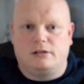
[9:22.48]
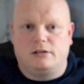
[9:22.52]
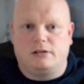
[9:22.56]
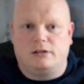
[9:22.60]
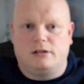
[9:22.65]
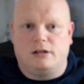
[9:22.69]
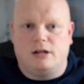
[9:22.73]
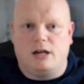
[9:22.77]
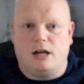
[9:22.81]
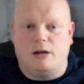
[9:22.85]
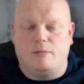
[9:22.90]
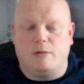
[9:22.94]

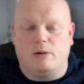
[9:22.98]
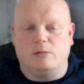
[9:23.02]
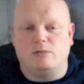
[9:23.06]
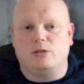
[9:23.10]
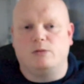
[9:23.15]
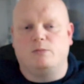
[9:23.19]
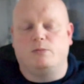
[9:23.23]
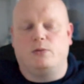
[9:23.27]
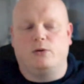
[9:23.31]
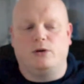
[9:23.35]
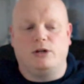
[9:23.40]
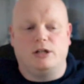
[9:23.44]
amount of
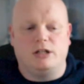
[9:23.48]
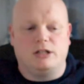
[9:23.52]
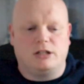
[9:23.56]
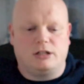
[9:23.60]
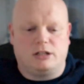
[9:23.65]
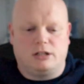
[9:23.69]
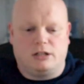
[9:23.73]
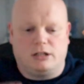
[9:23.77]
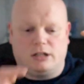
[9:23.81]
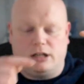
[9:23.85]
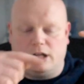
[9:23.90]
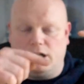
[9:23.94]
points
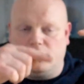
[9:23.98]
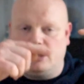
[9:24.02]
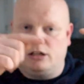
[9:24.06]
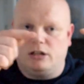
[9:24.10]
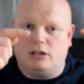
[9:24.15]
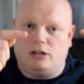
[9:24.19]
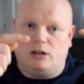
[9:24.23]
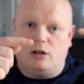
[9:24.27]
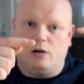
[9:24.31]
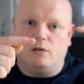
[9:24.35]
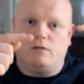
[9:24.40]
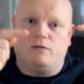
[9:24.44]
that you
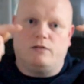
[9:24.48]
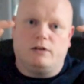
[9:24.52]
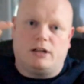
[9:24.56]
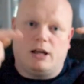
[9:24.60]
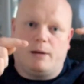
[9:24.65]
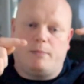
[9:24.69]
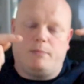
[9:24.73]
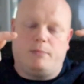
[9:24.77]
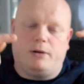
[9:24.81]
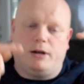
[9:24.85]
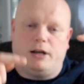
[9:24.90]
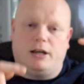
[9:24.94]
do for that
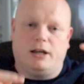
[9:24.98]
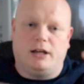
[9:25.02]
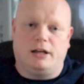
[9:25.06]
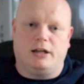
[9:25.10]
period.